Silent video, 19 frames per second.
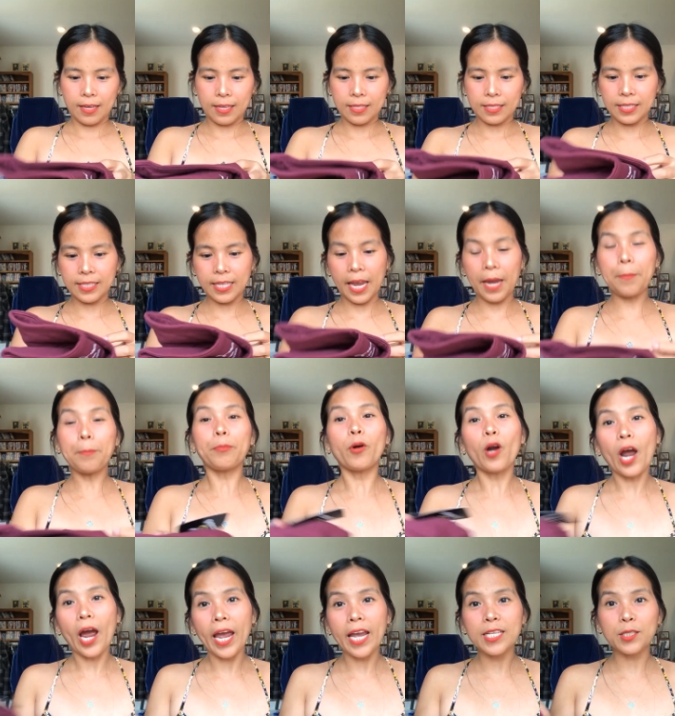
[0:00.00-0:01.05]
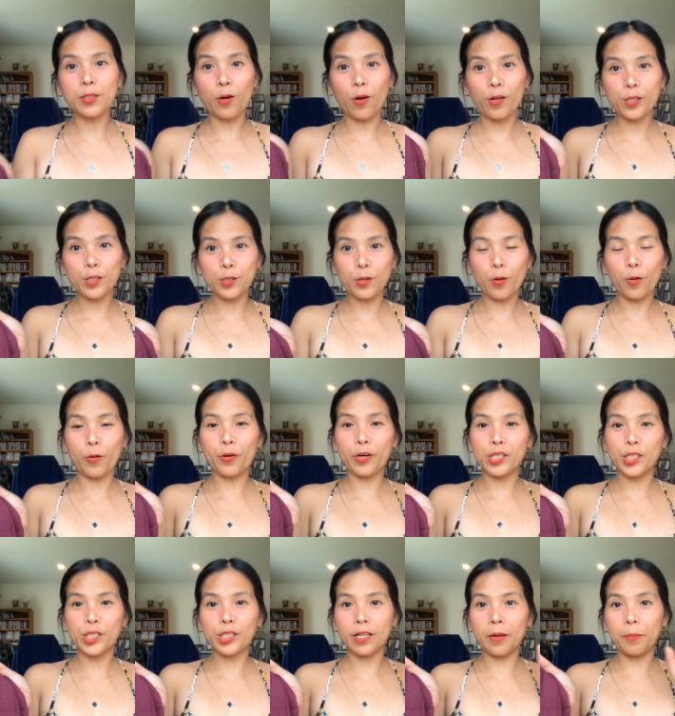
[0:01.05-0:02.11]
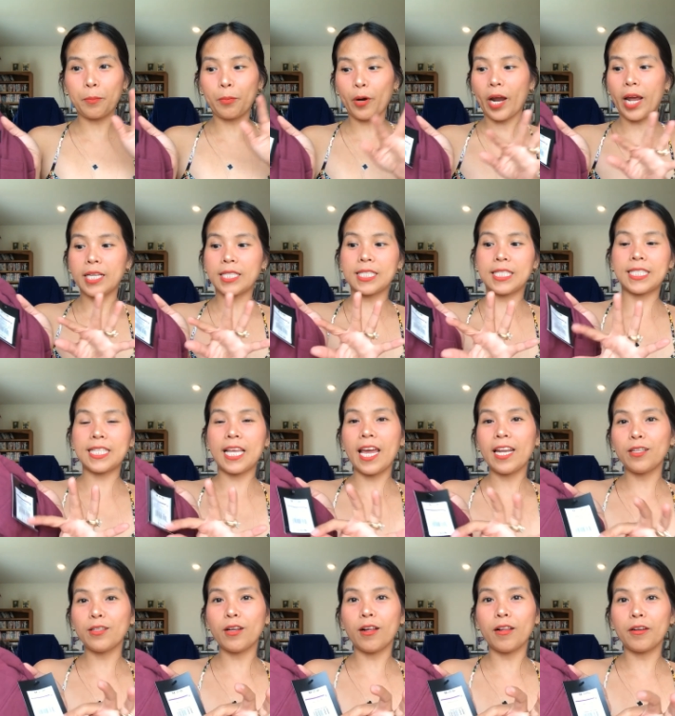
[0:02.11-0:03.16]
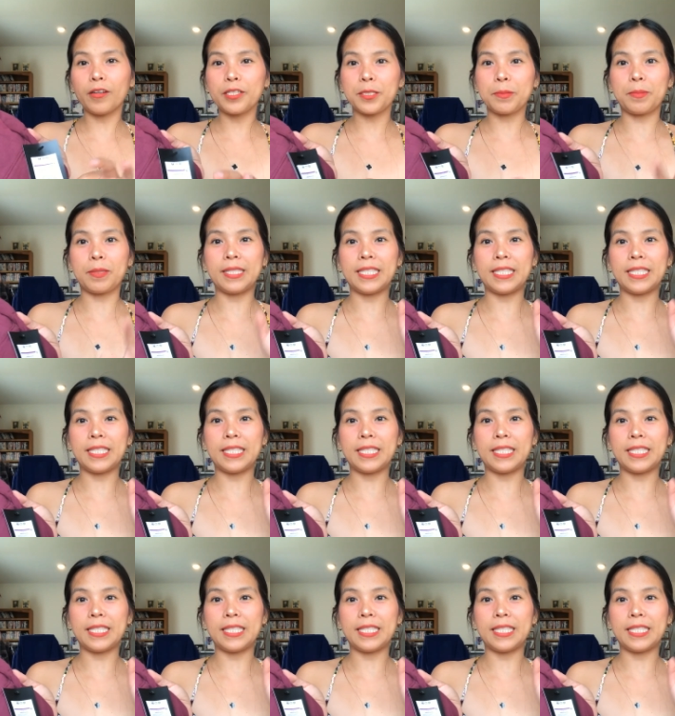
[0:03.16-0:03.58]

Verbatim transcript: And same price also, original price is ten dollars,